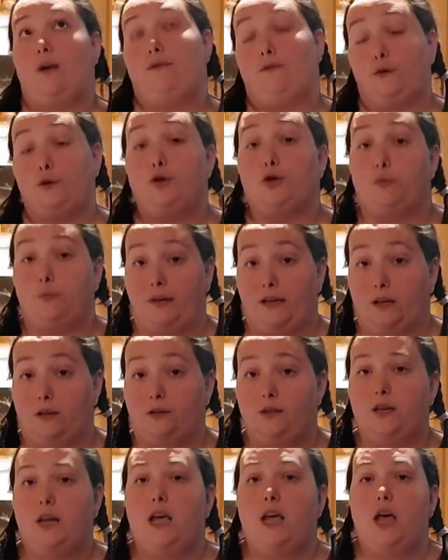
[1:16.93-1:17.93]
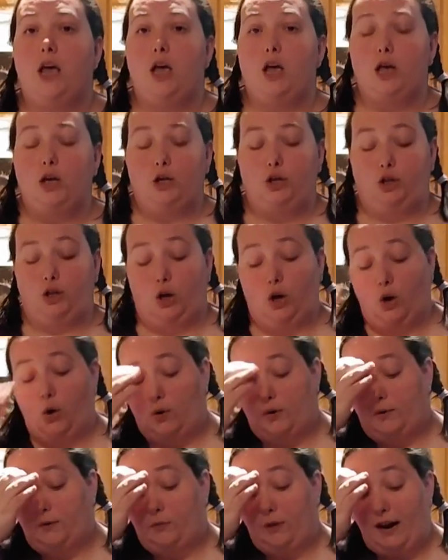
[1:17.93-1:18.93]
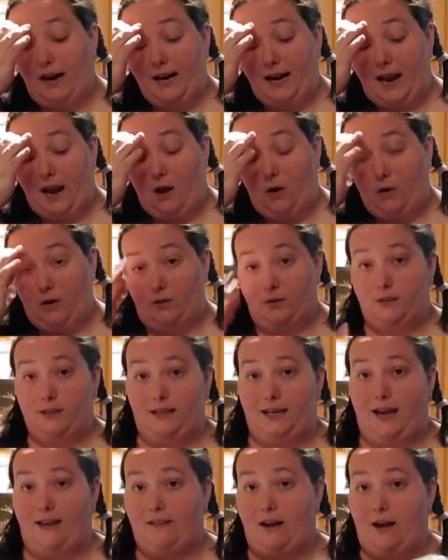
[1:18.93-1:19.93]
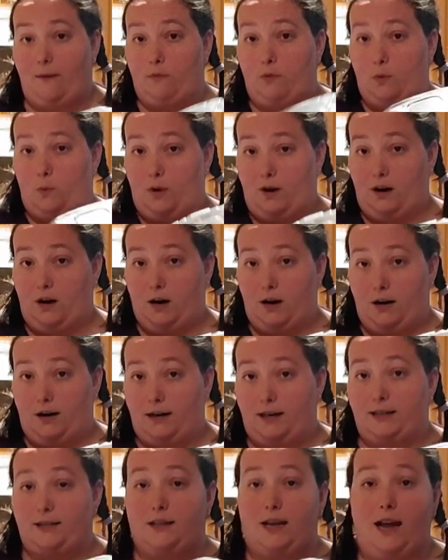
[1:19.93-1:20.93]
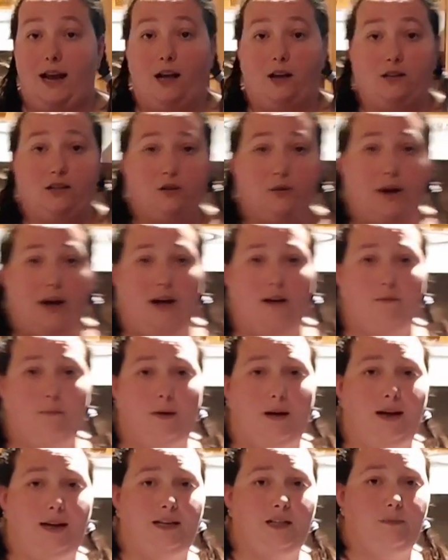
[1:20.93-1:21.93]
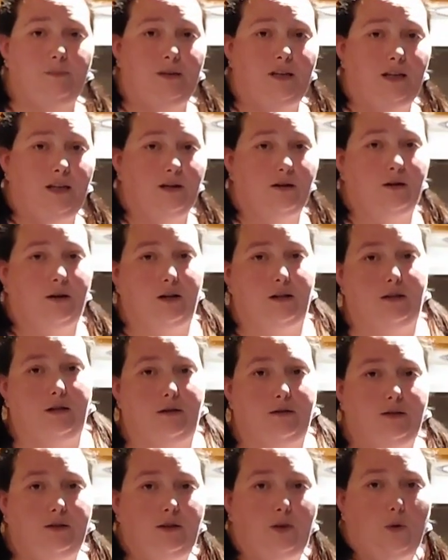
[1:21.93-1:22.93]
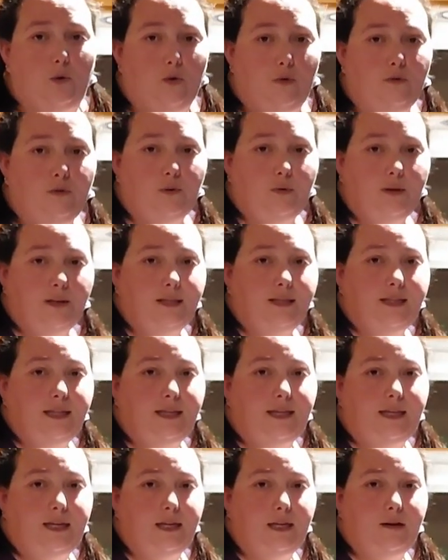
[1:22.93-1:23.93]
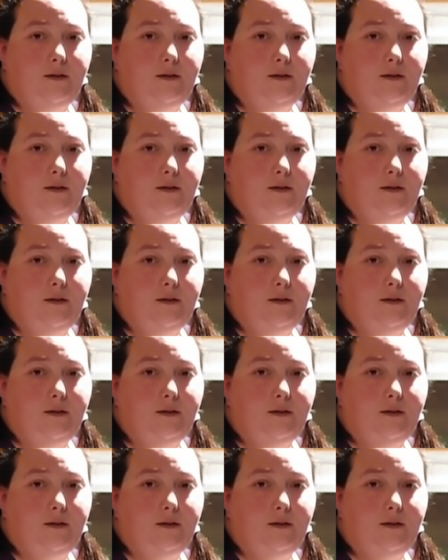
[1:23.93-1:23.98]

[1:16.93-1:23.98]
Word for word: future meals. So right now you'll see I got the one carcass. I also have behind me here on the stove, you can see